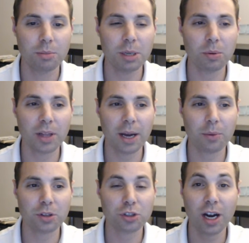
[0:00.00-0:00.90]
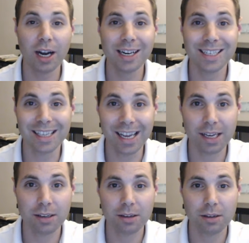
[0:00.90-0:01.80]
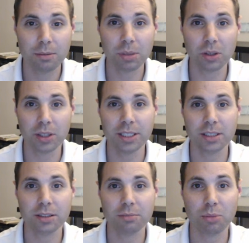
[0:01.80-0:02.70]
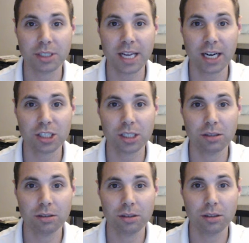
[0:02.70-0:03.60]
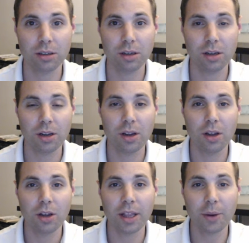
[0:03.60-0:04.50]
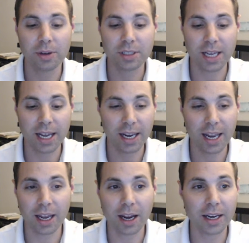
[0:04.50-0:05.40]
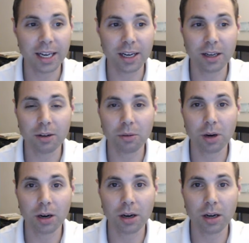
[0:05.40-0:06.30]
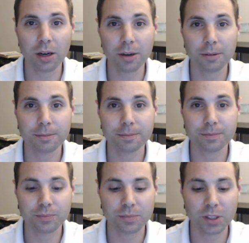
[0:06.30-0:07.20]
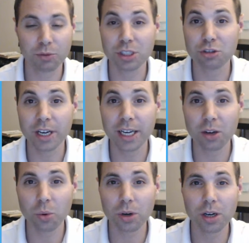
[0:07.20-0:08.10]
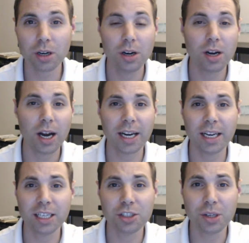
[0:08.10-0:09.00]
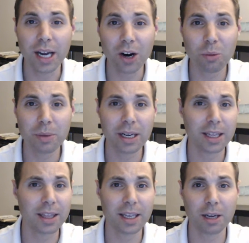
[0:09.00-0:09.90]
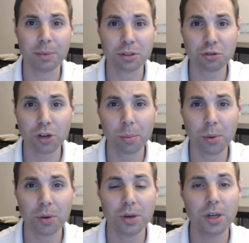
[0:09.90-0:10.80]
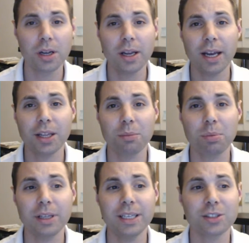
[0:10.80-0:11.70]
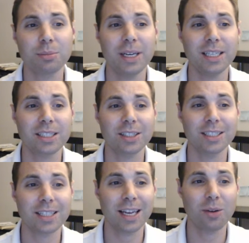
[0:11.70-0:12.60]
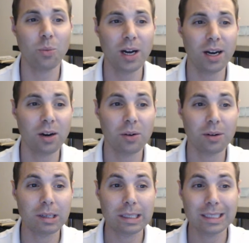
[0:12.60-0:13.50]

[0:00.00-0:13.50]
people that were trying to get police protection. They were saying, hey, I need a restraining order. I need you to help me. I think I'm in trouble. And the police are basically saying, well,